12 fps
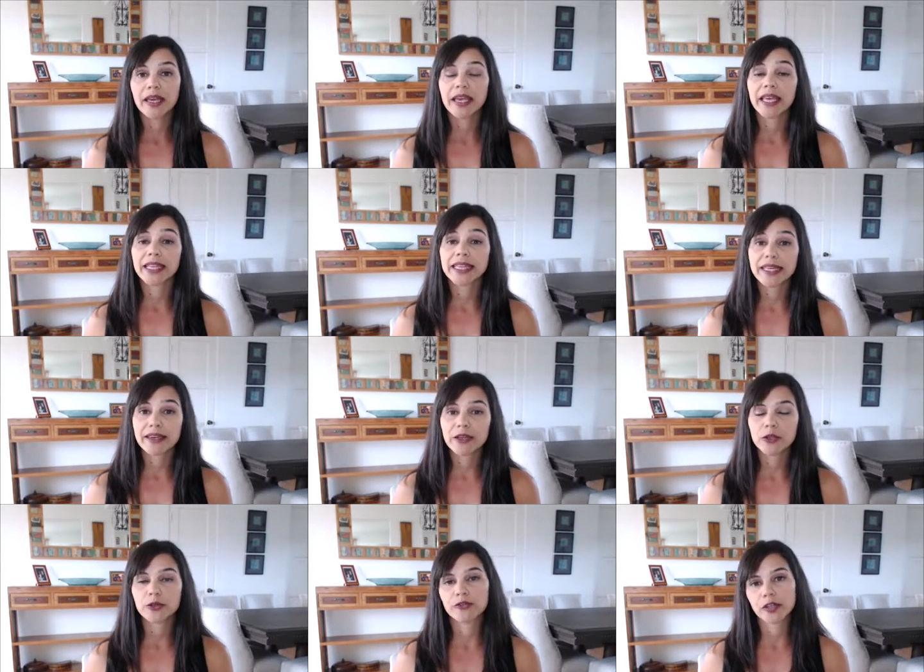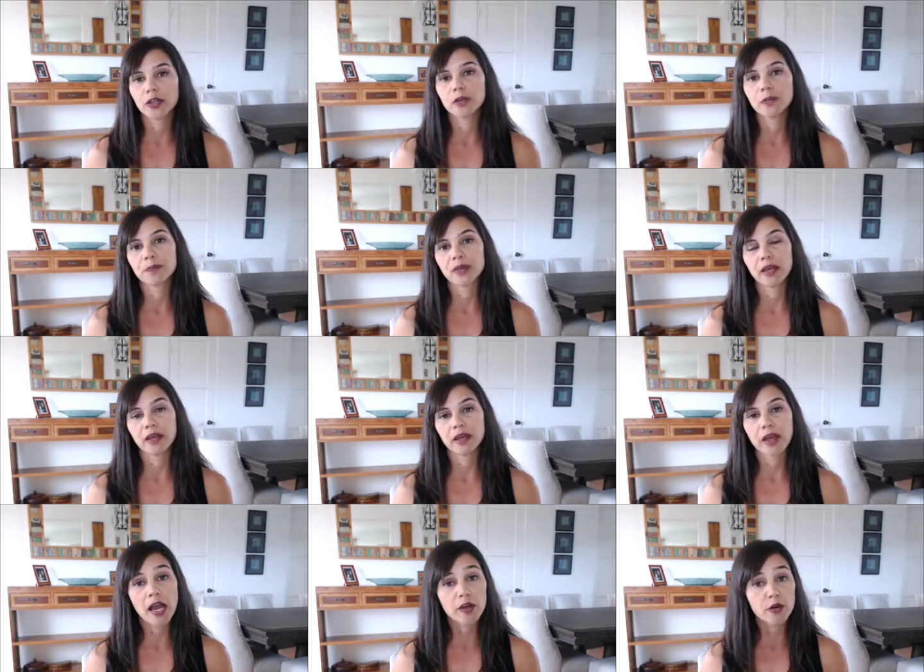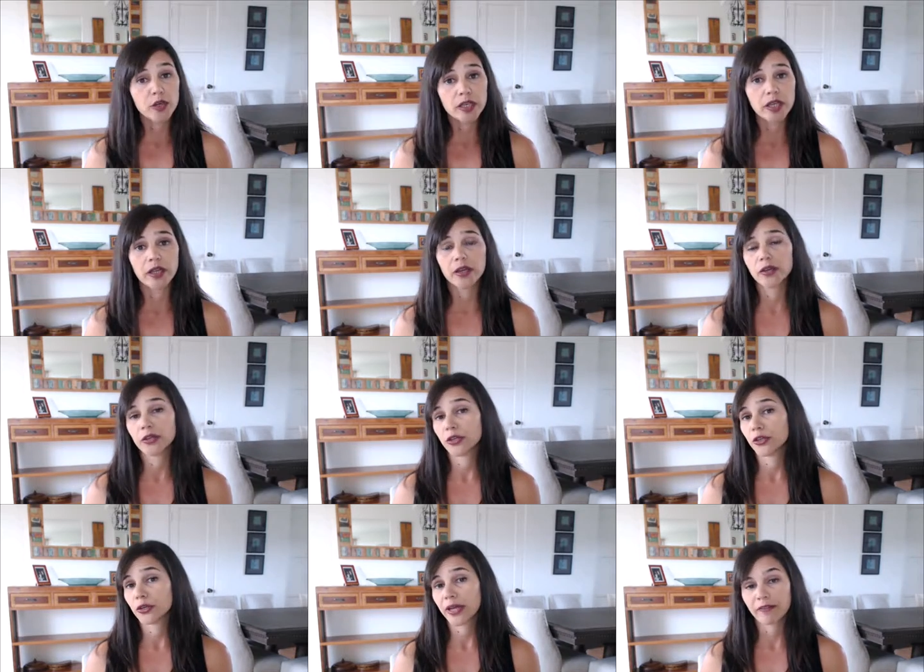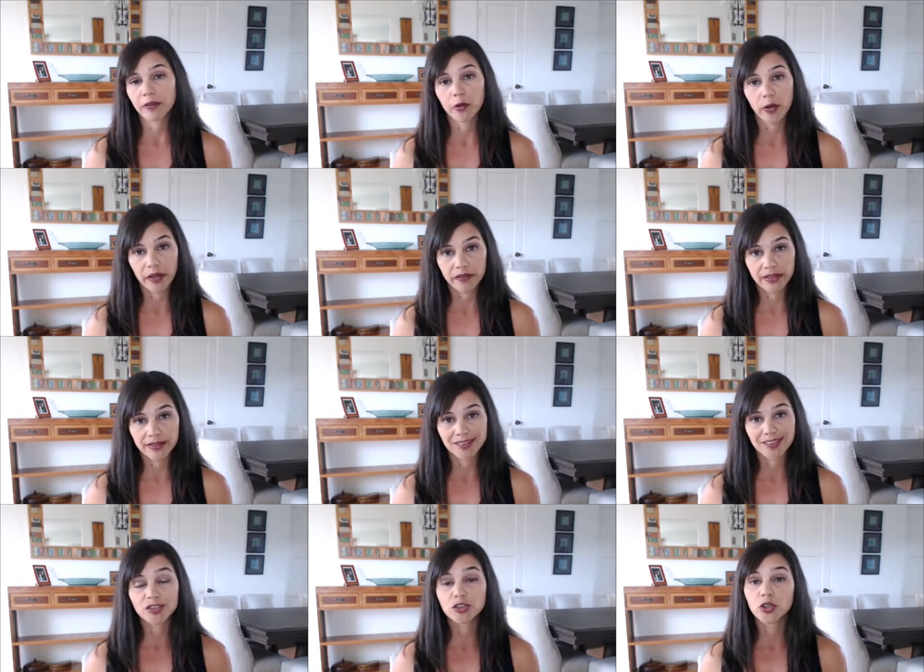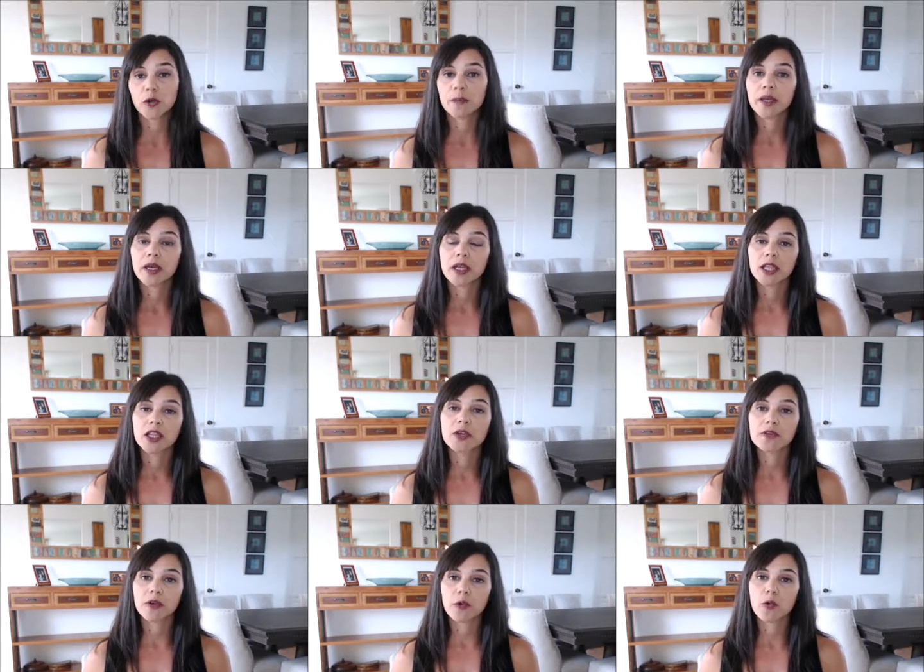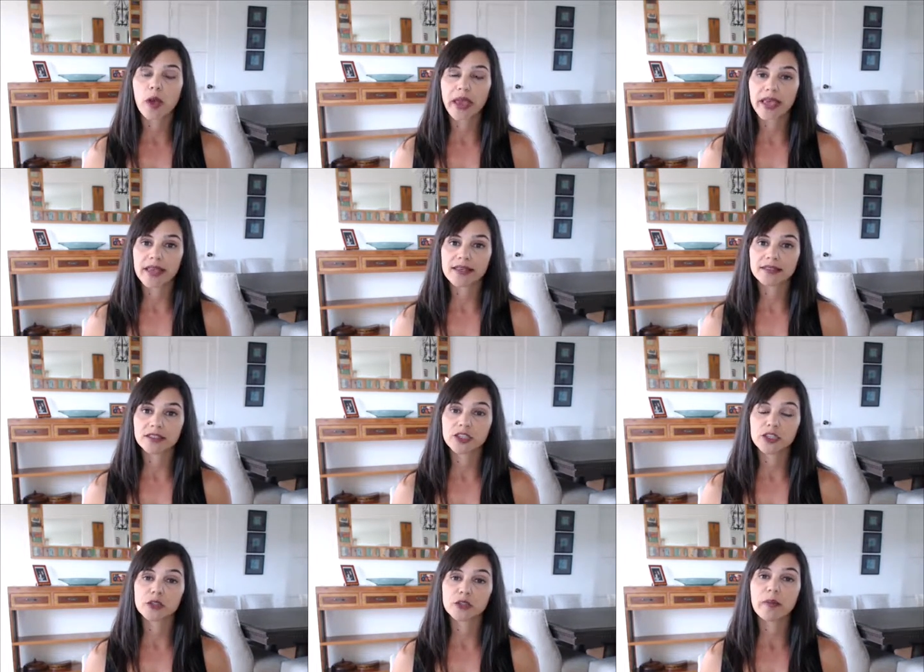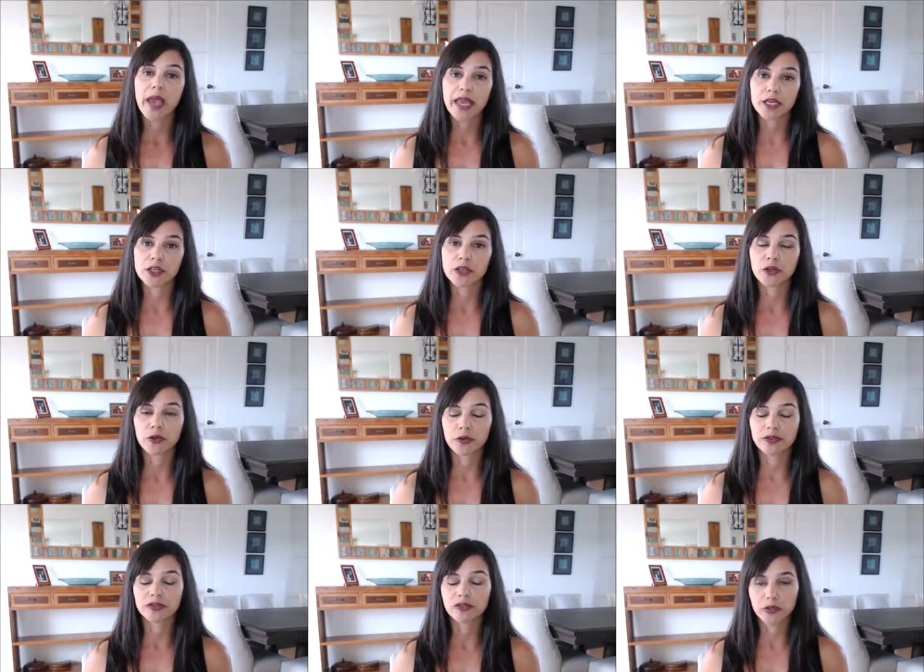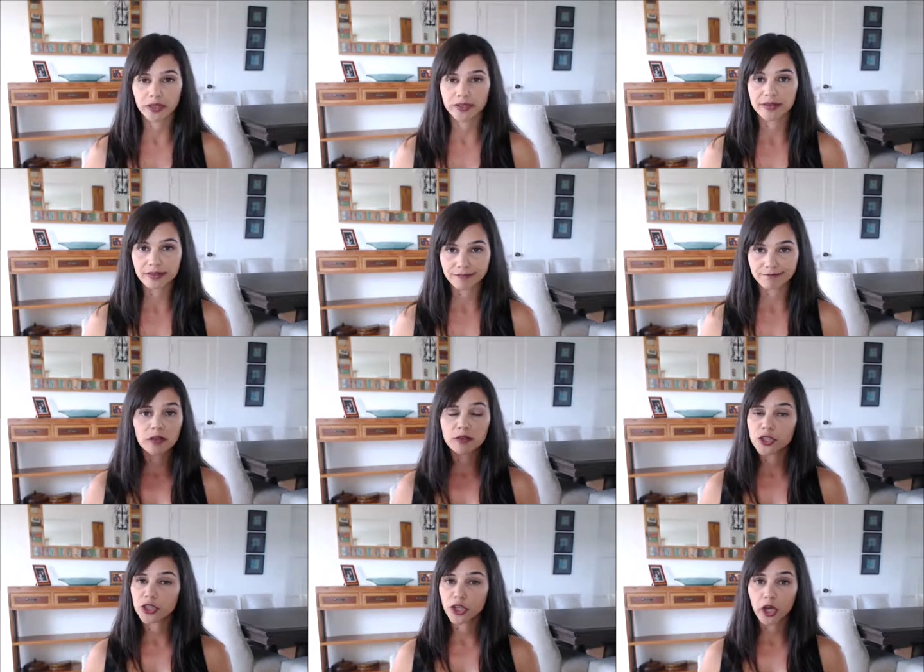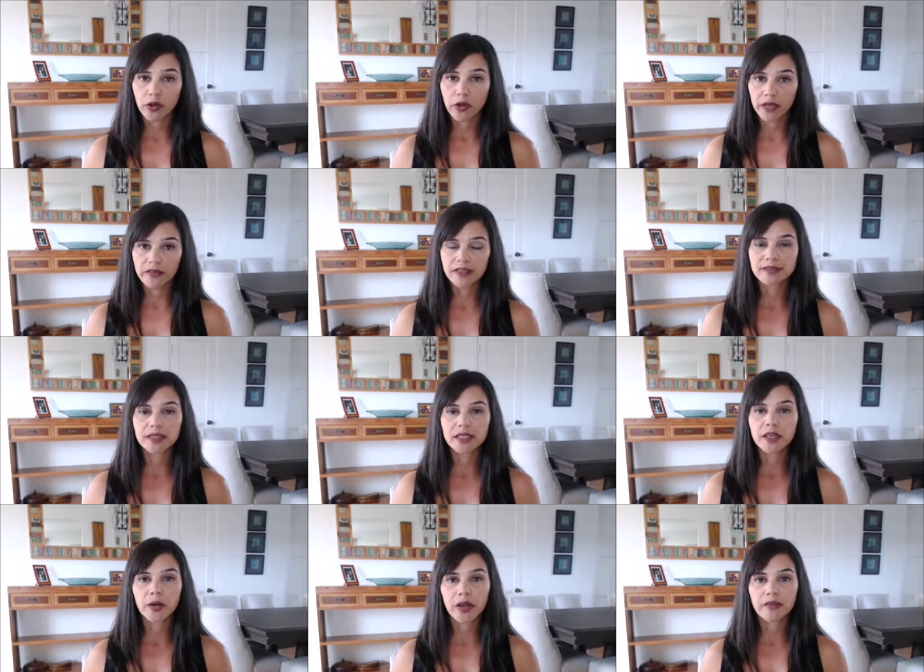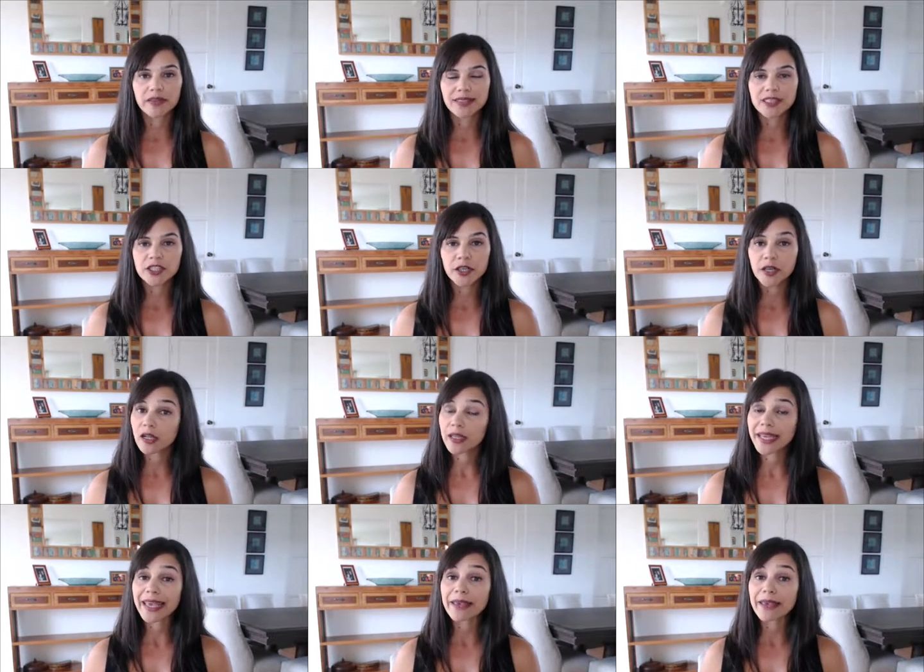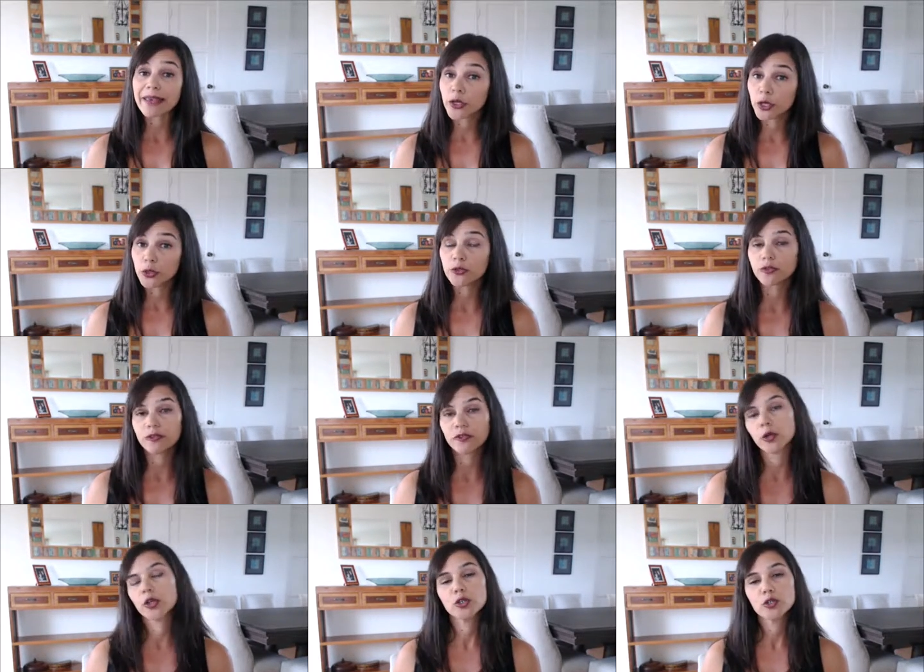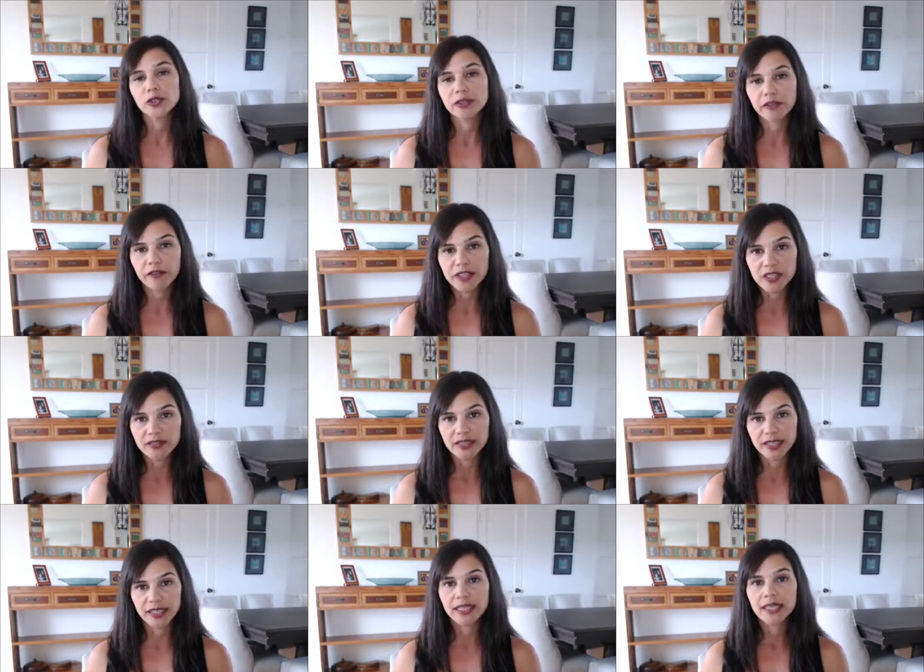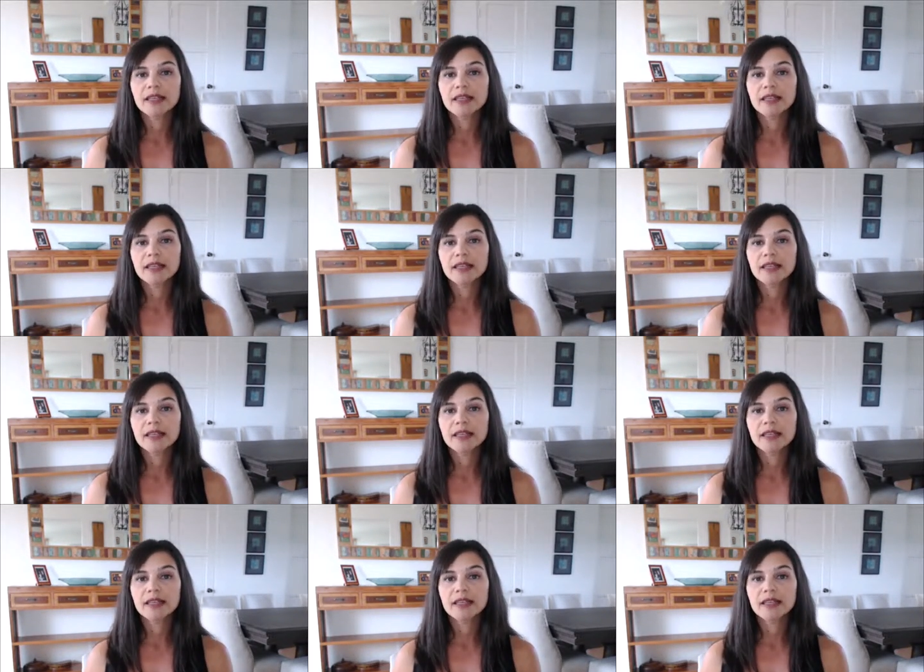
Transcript: and then you feel hungry and you have cravings. So look for ways to manage your stress. Sugar cravings and cravings in general can be a clue for nutrient deficiency.